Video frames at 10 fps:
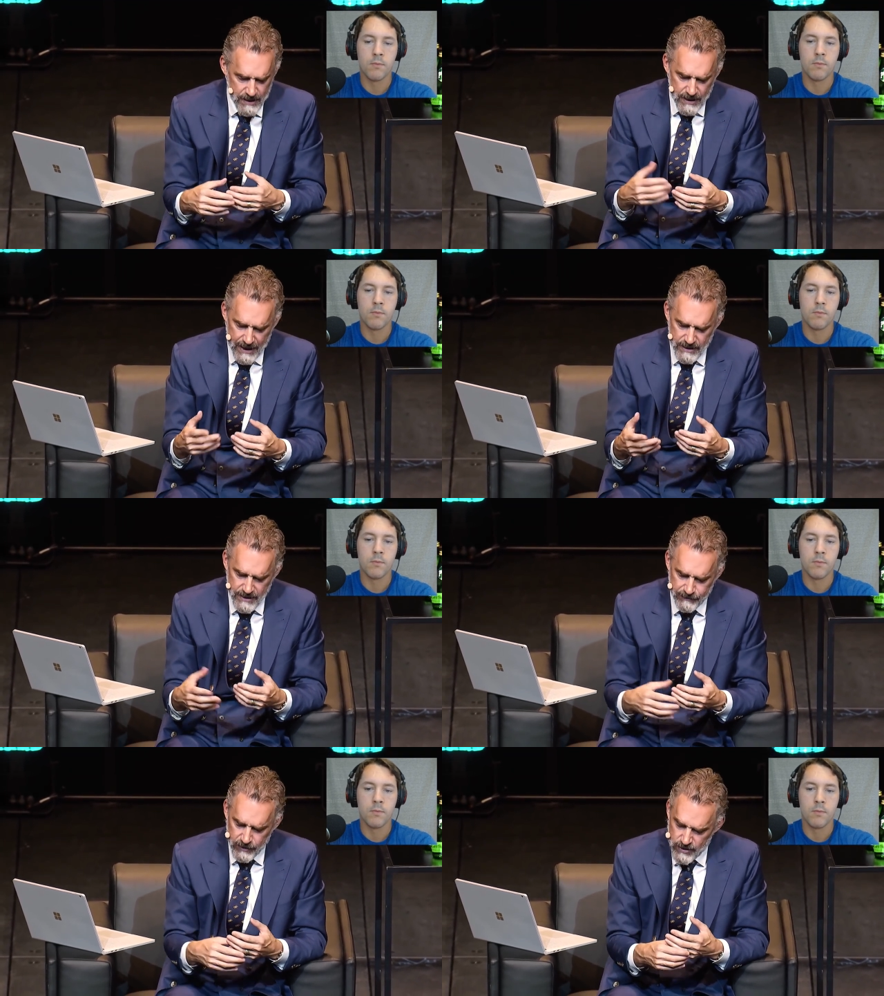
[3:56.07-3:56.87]
Speaker 1: That's
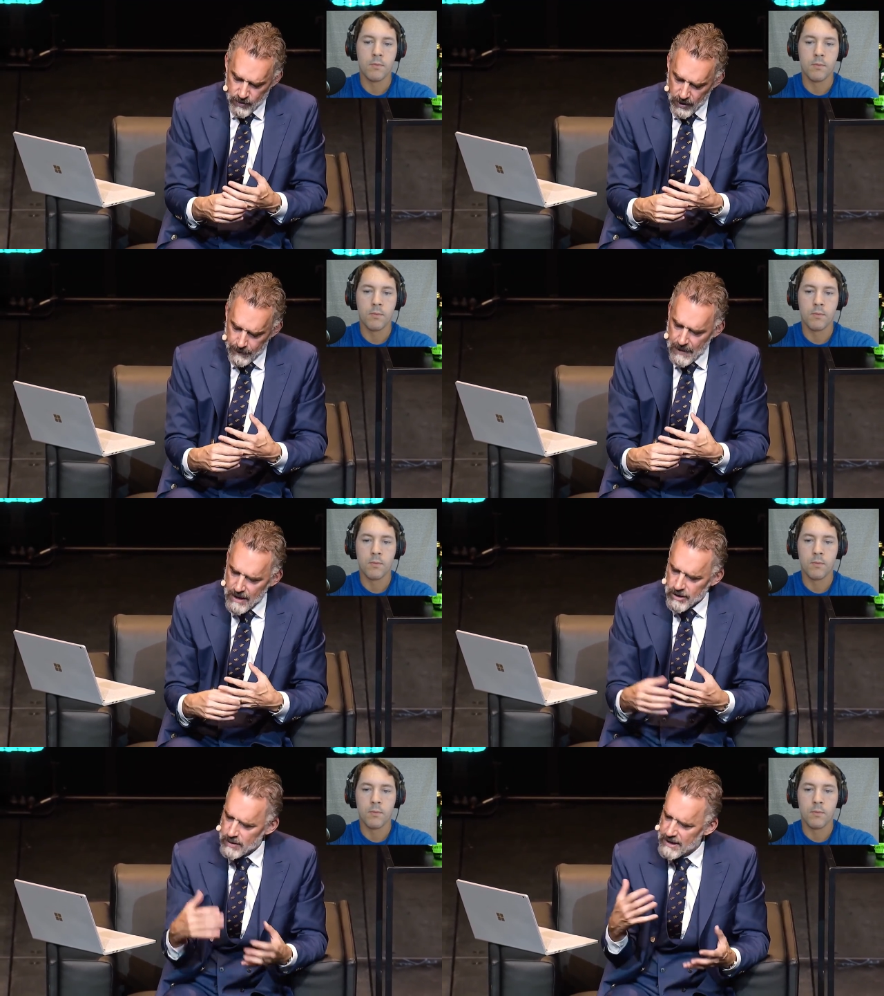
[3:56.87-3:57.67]
the first one.
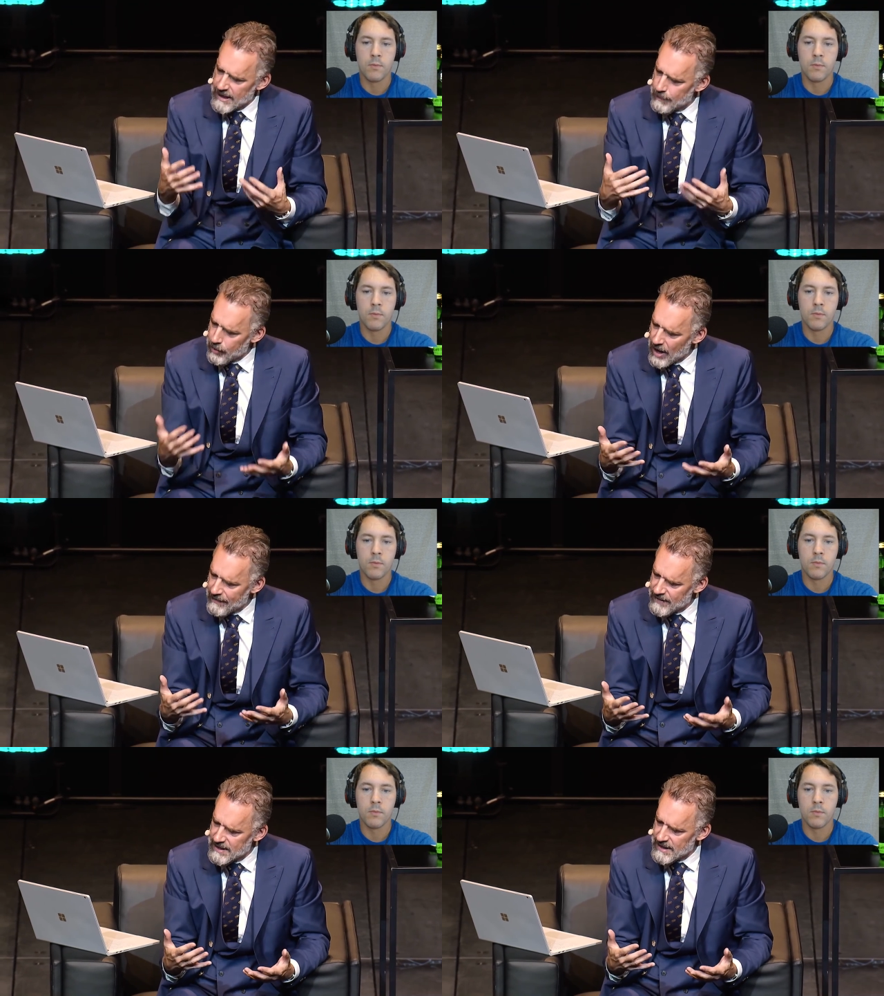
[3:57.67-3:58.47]
So it's like a
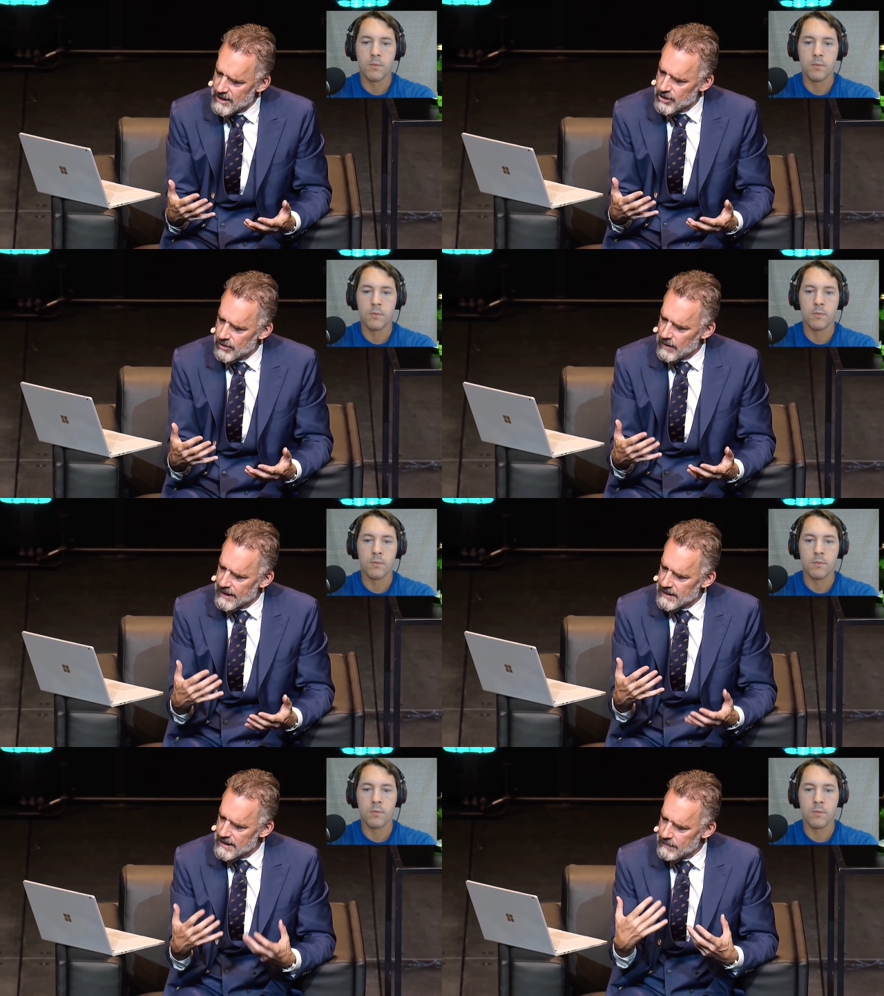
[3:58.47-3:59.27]
privacy issue. Like,
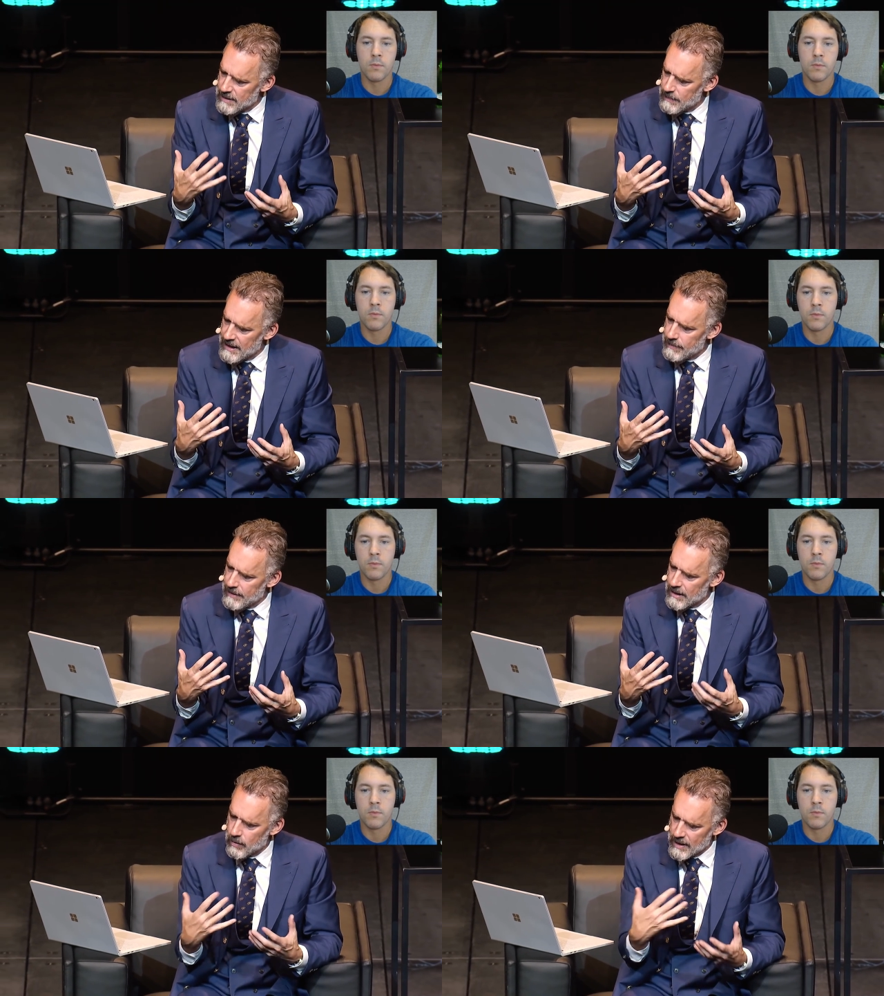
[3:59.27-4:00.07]
it seemed to me to
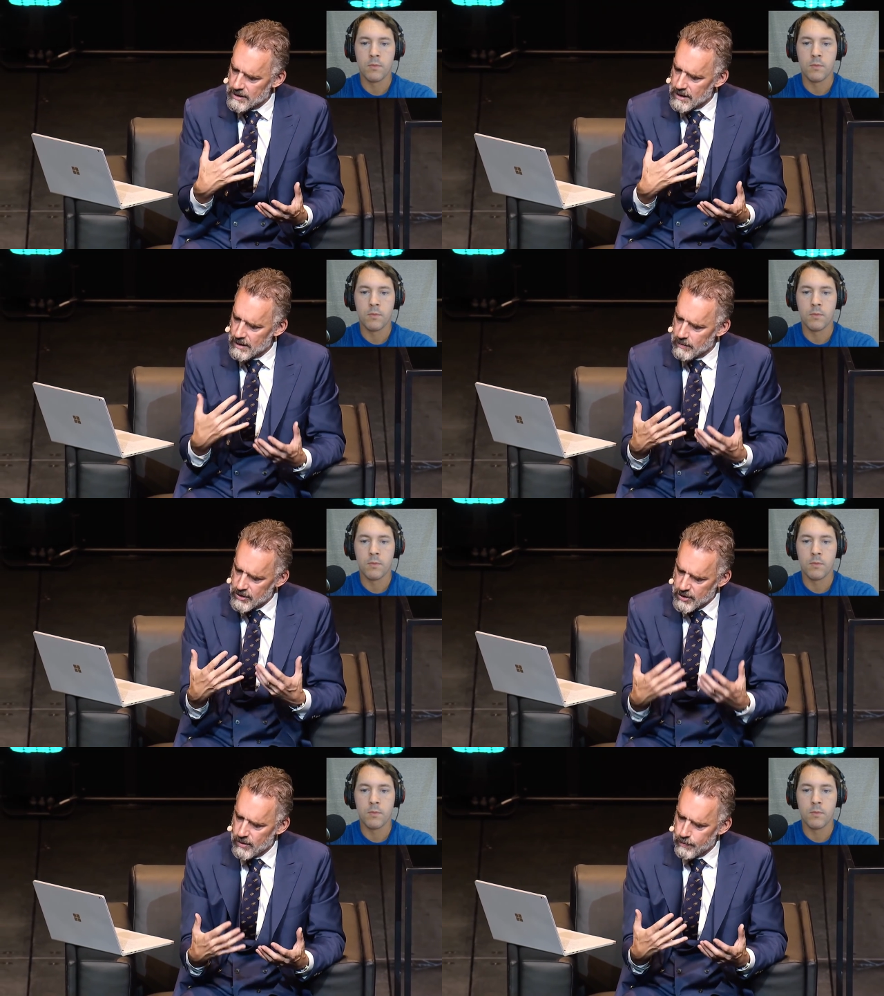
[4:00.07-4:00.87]
be a question that was
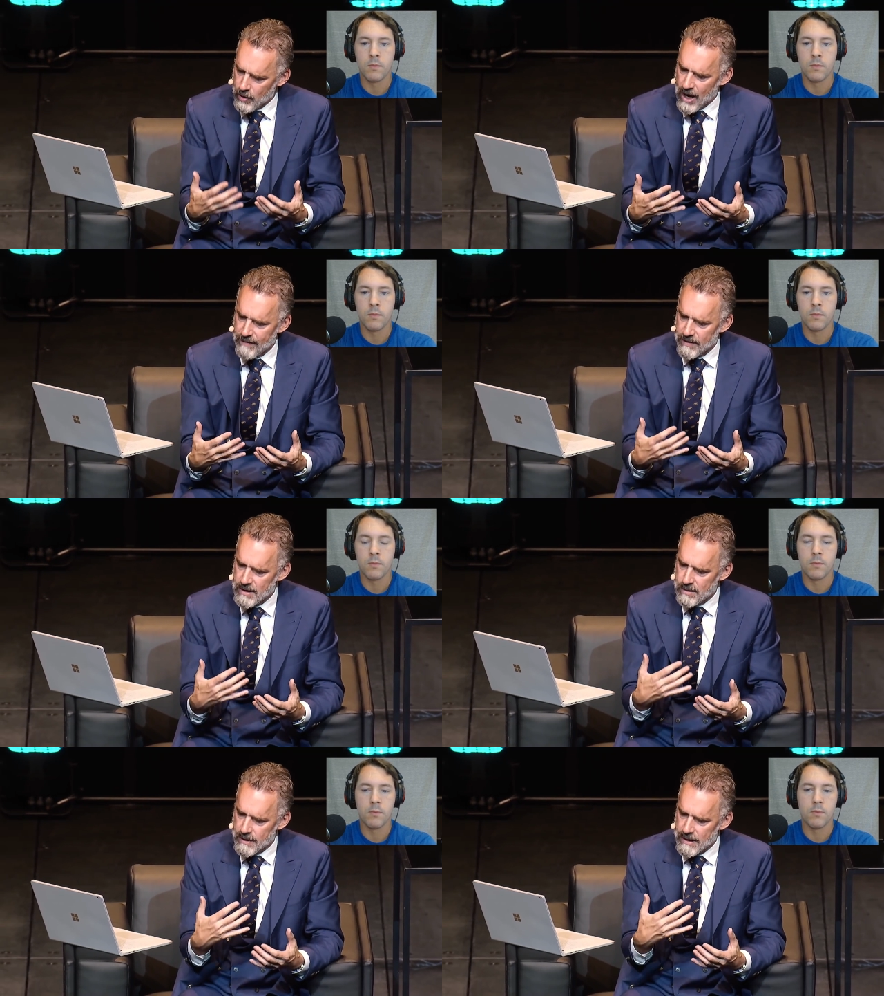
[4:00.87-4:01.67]
too private
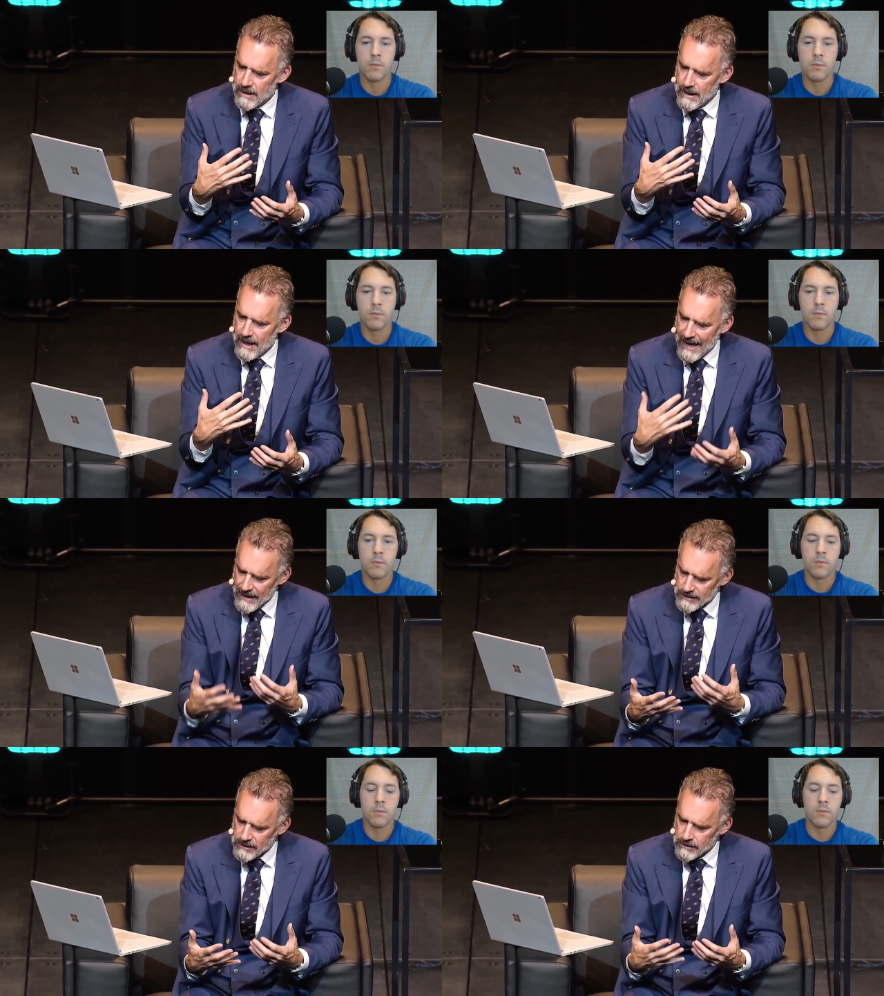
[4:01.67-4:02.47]
to be
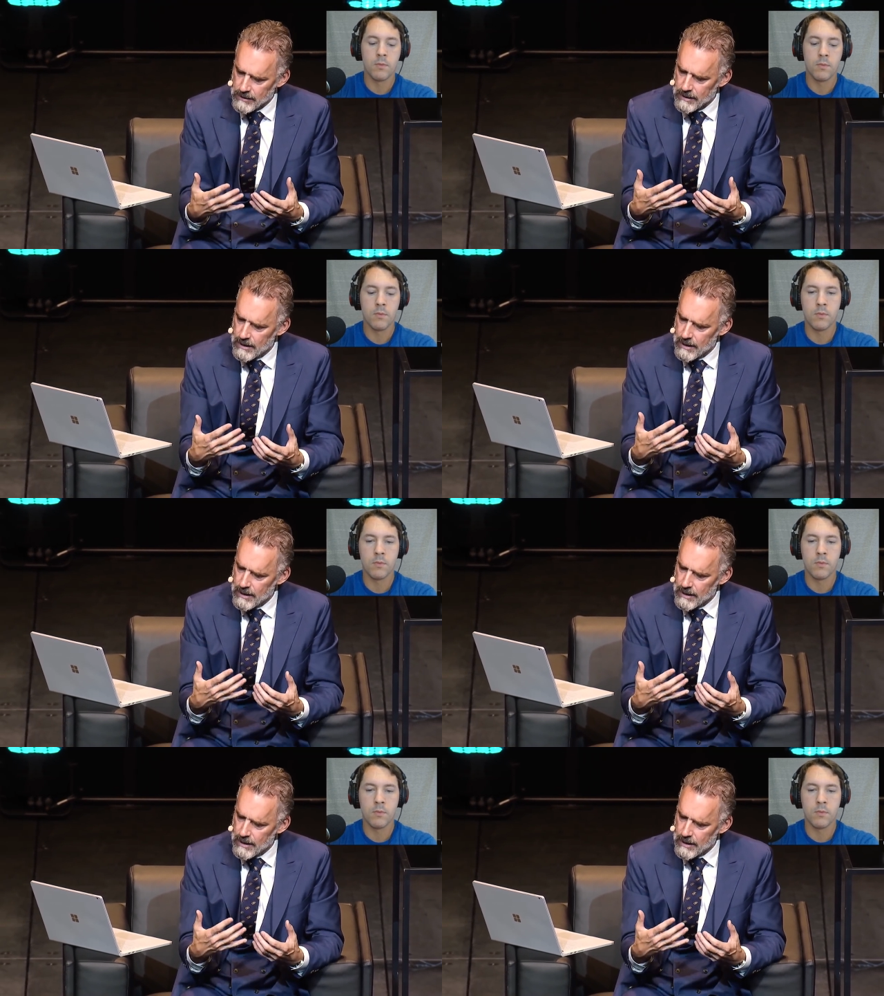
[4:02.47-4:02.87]
answered